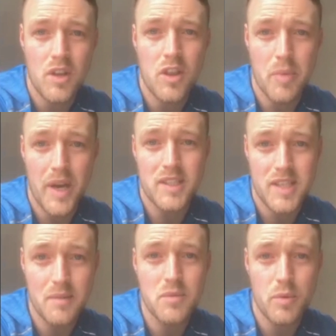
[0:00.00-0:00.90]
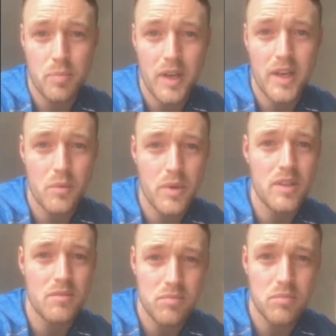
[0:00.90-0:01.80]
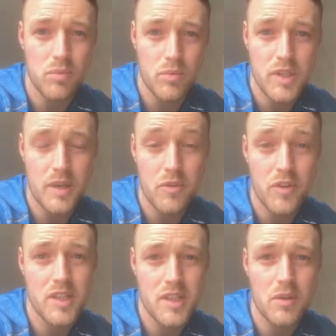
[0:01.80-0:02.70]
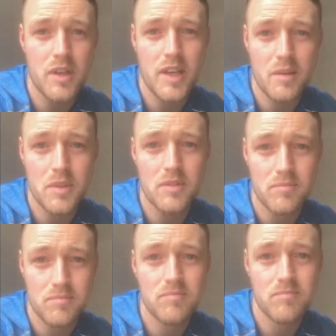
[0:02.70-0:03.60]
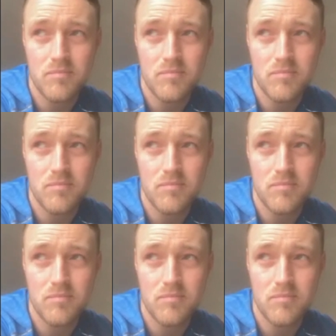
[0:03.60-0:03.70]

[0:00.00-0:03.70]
the better teams we play, we seem to raise our game, and